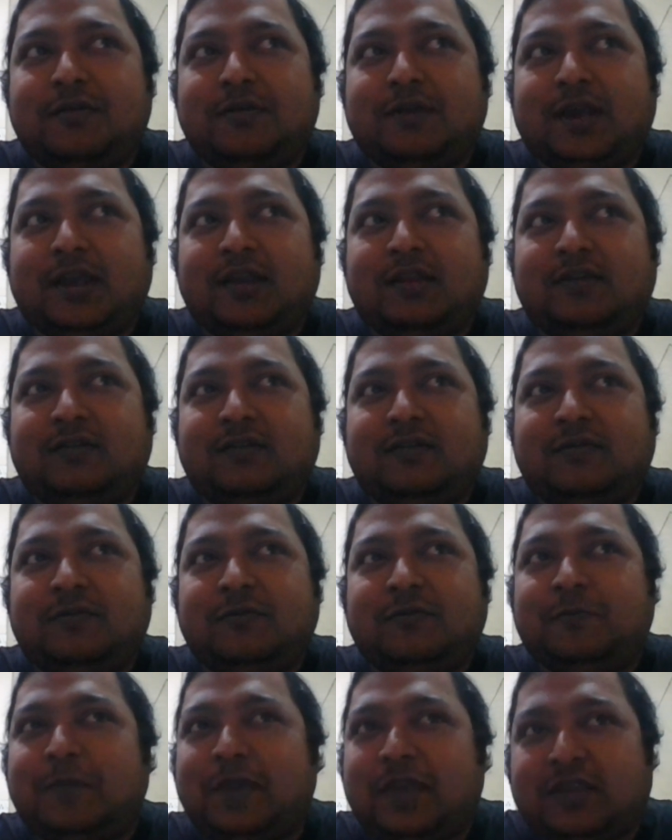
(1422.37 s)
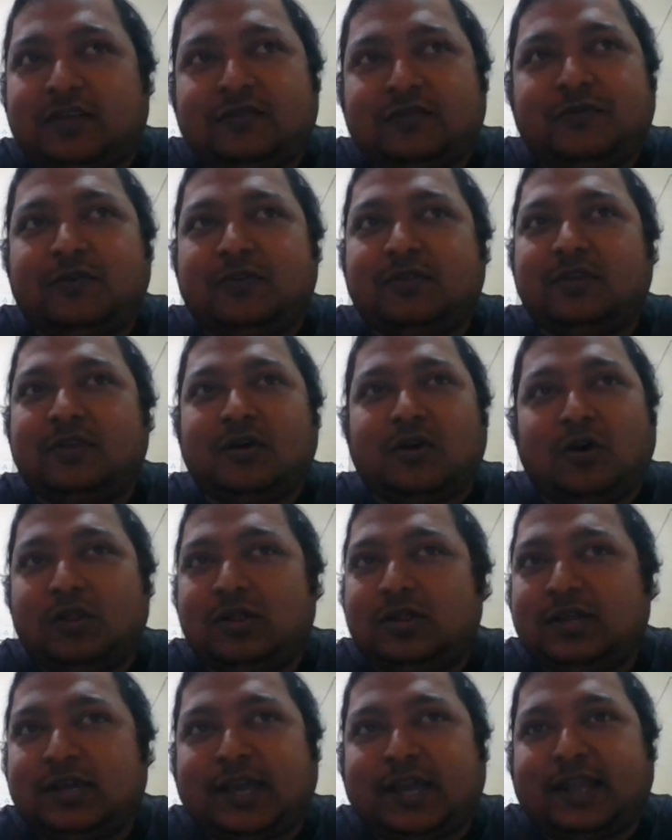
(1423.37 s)
right space for the
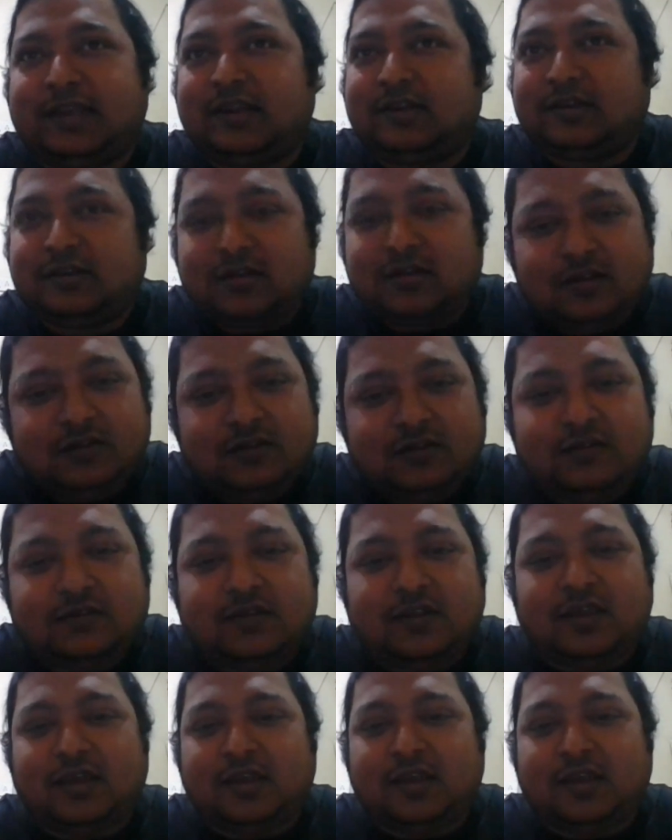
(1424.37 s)
all the characters,